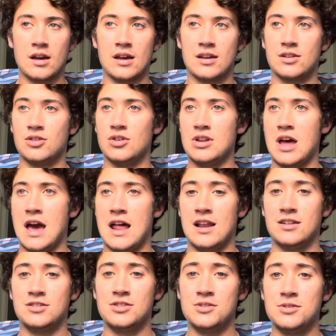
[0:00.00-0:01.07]
a good
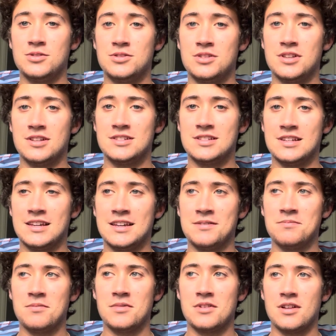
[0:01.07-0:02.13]
attitude to the
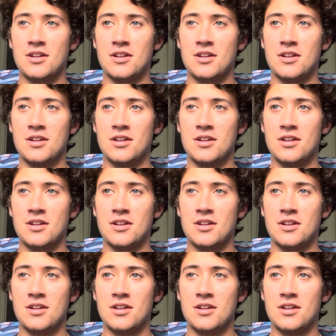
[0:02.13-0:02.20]
team.